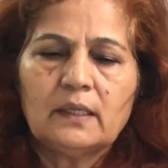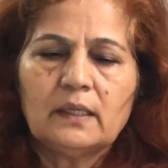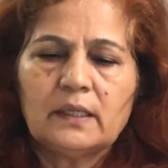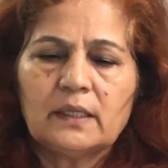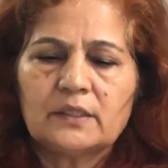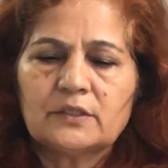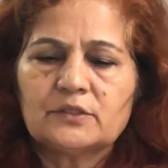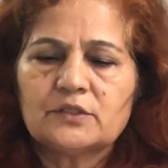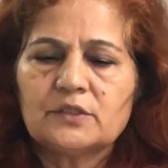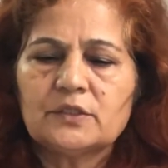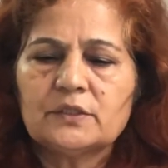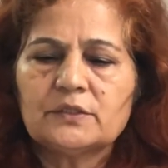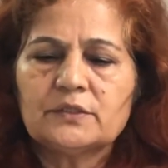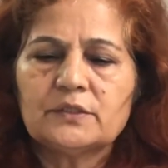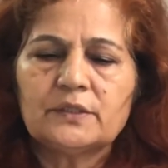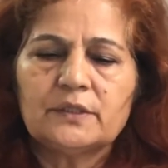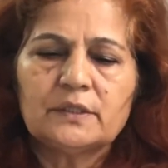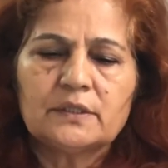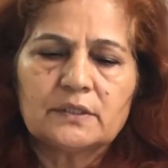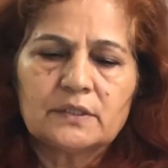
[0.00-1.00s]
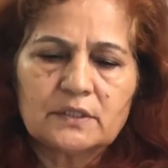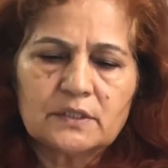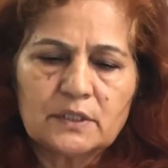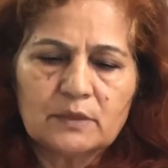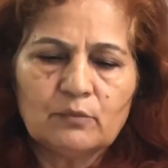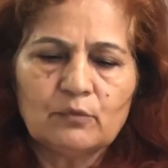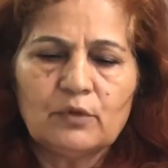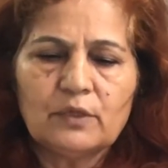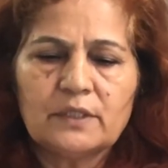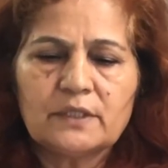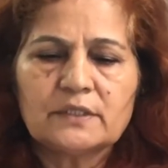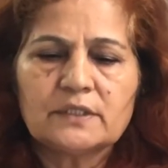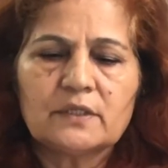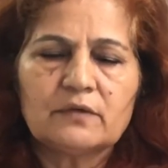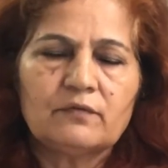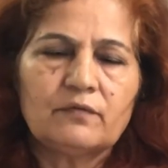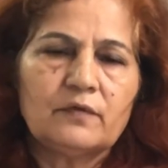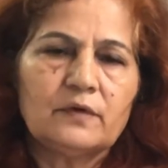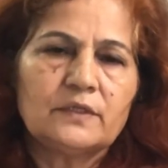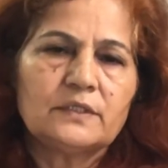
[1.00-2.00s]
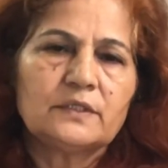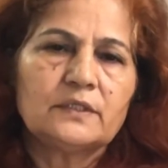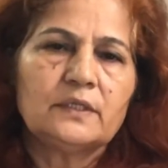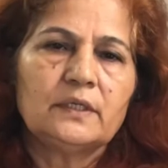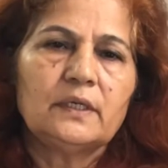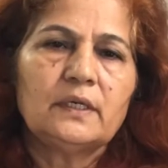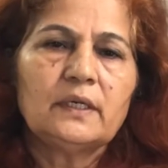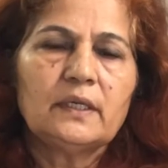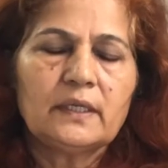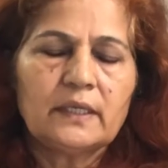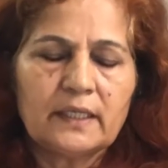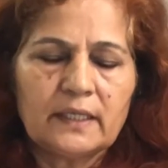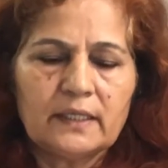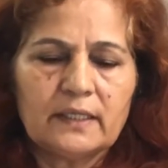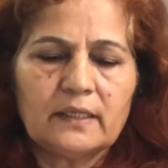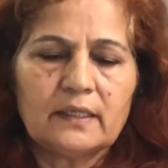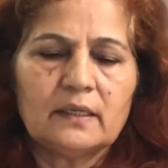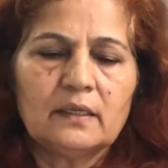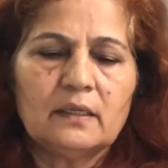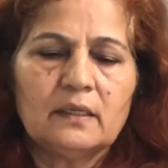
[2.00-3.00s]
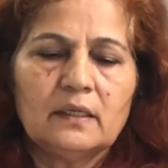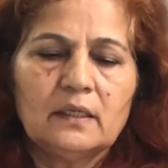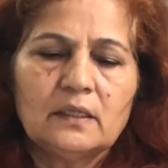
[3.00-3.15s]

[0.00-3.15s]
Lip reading: exchange rate stimulates inflation in Canada.